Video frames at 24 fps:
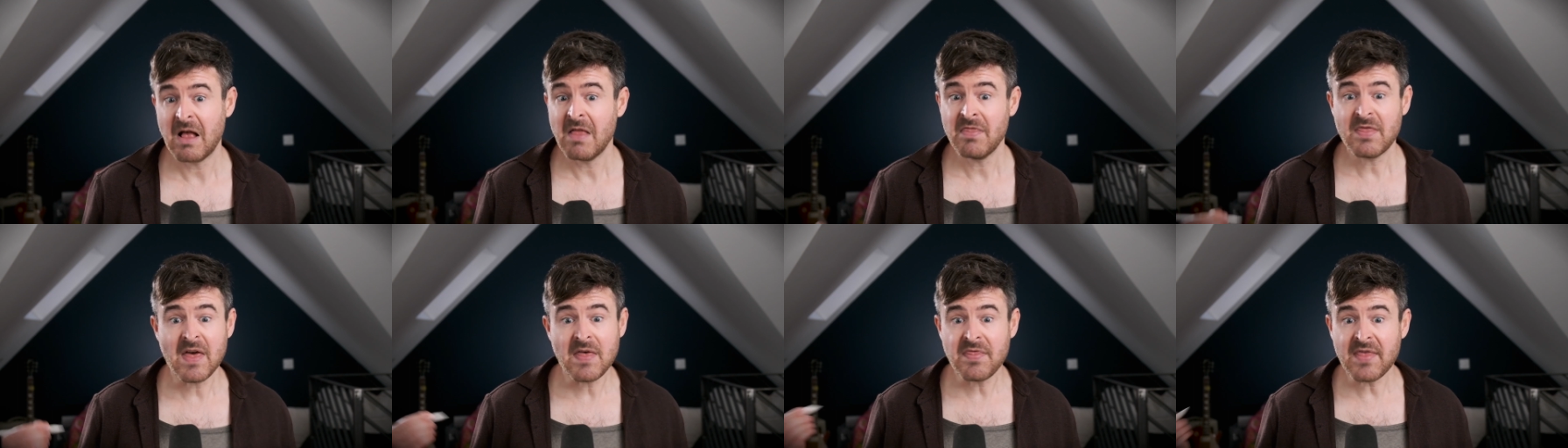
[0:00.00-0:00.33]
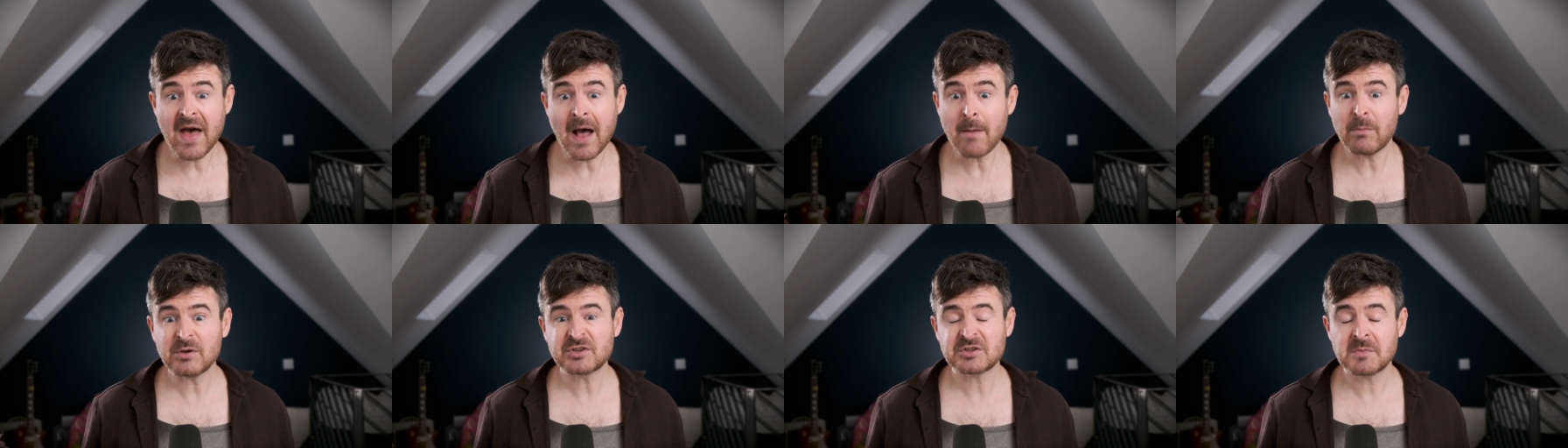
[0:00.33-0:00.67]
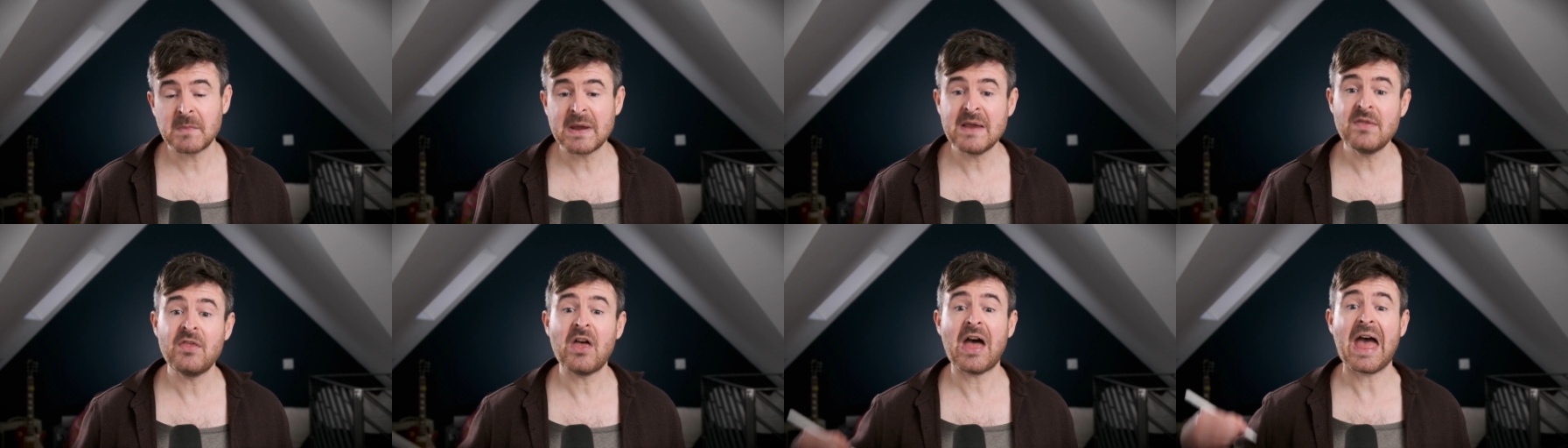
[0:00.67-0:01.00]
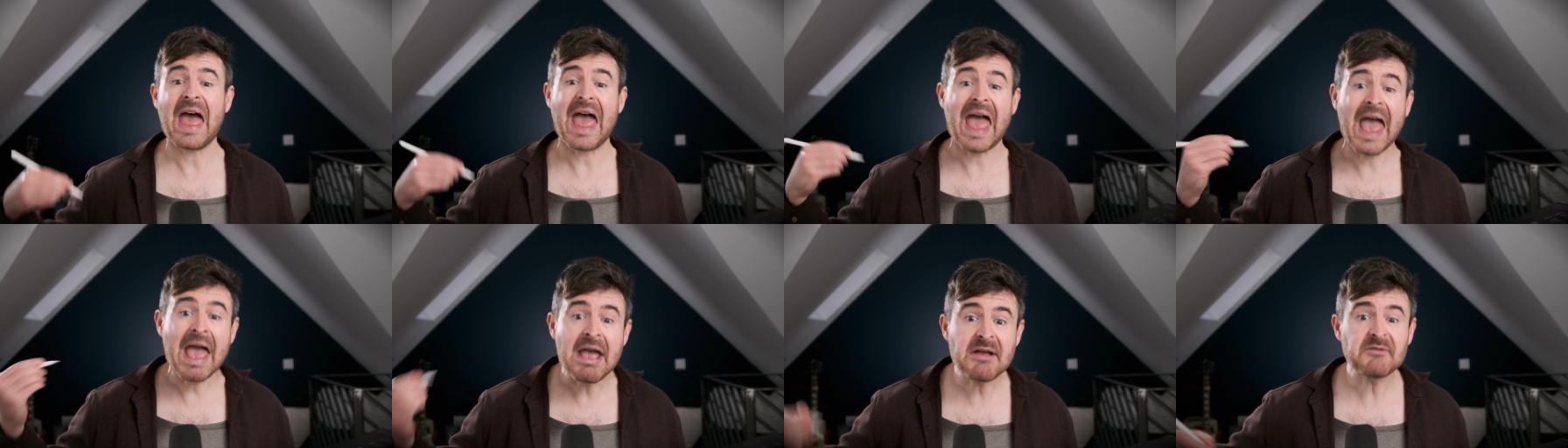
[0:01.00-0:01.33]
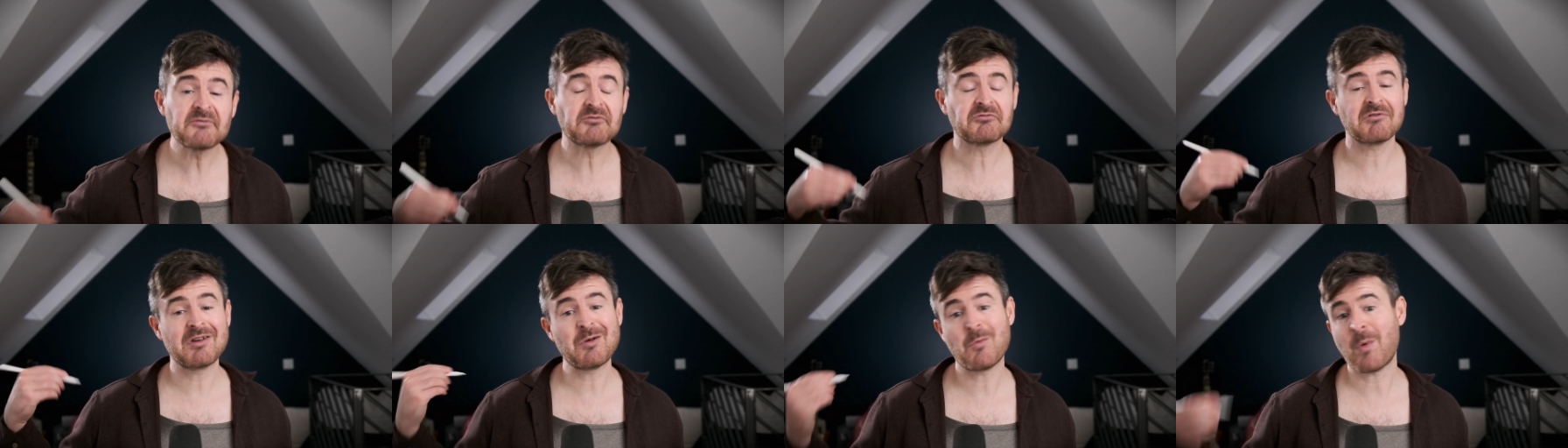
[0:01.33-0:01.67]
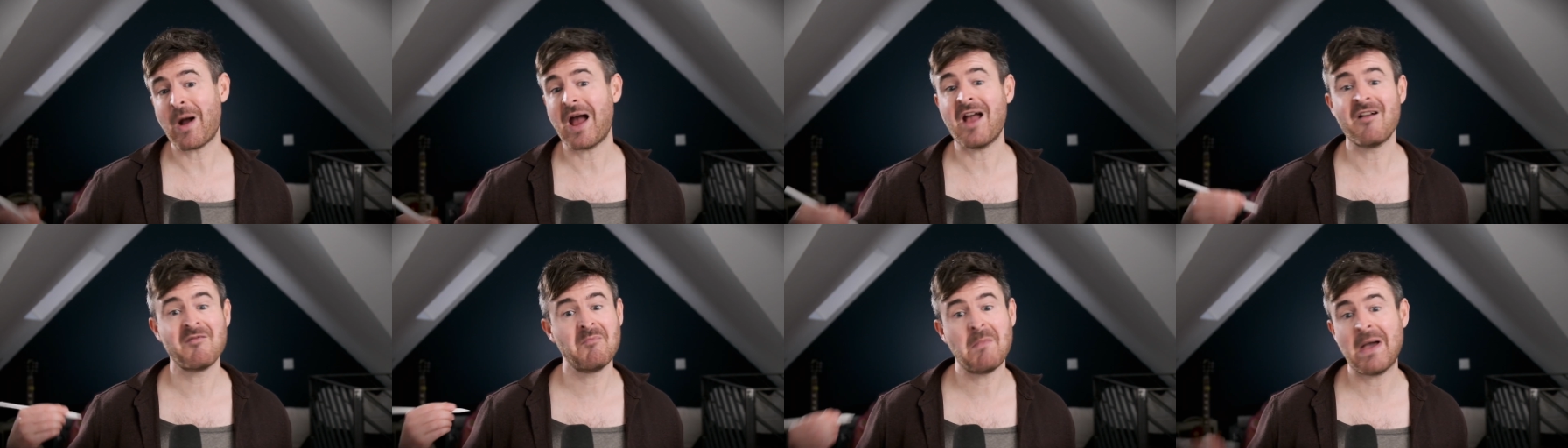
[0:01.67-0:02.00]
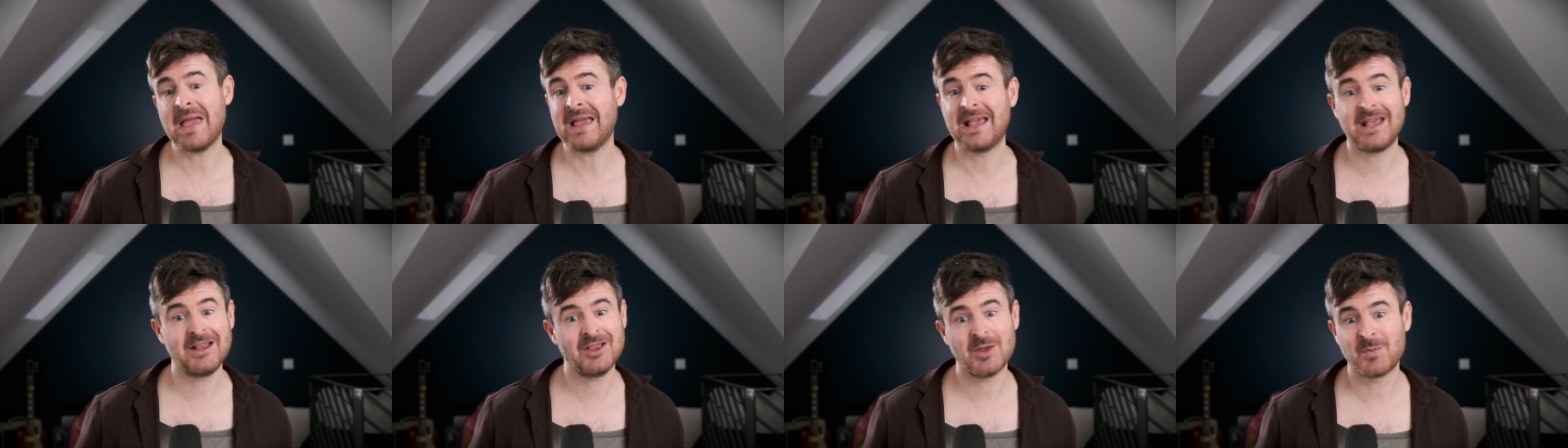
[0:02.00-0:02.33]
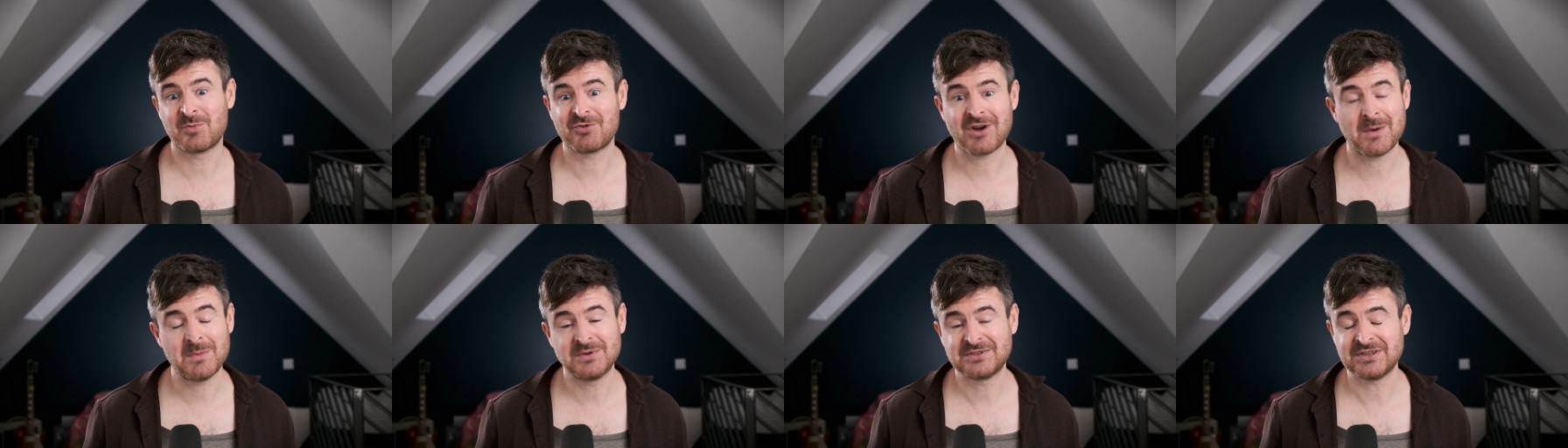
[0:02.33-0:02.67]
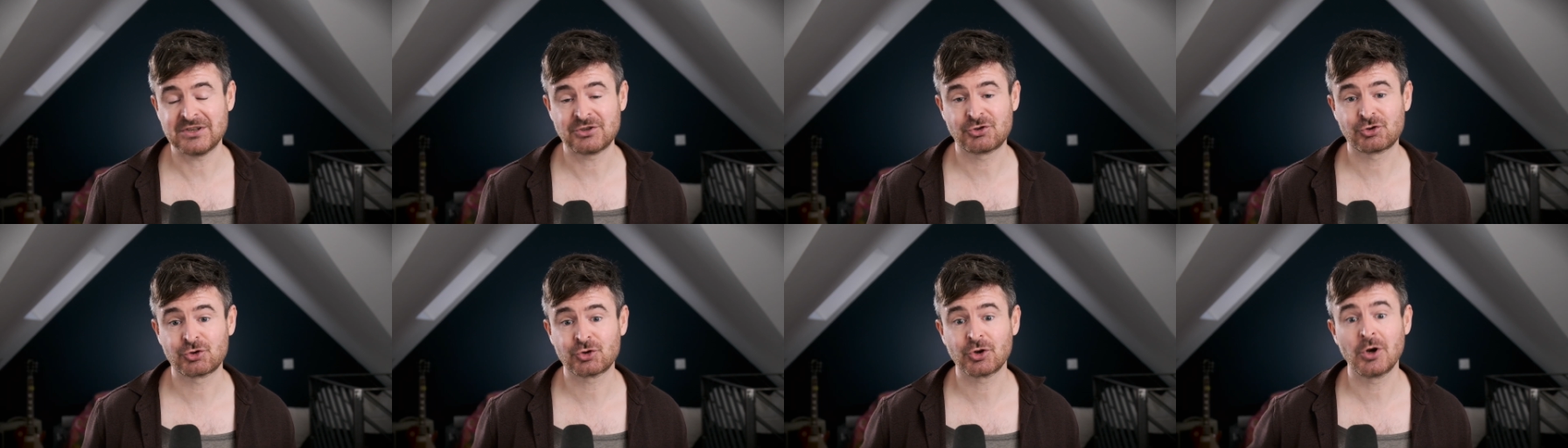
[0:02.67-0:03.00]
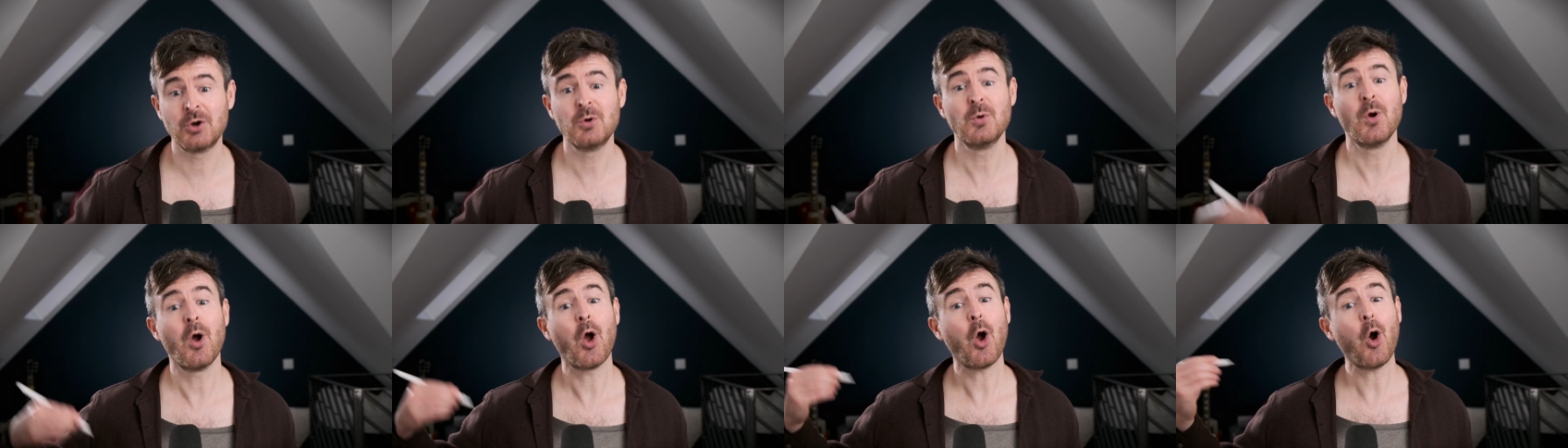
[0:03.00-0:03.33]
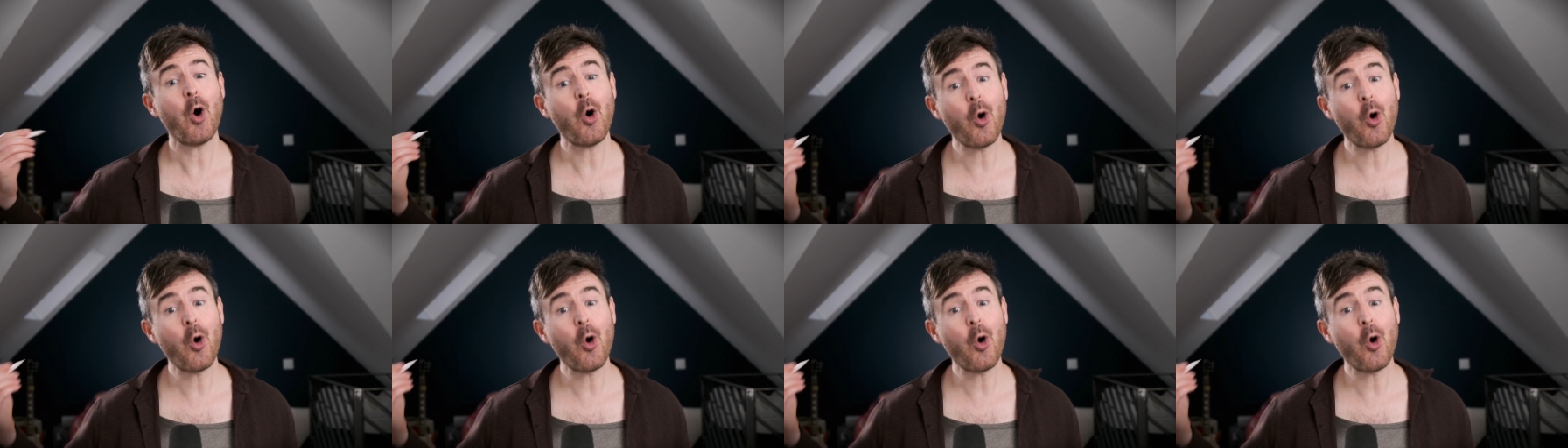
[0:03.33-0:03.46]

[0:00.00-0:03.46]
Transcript: then that must mean that every way of making the premises true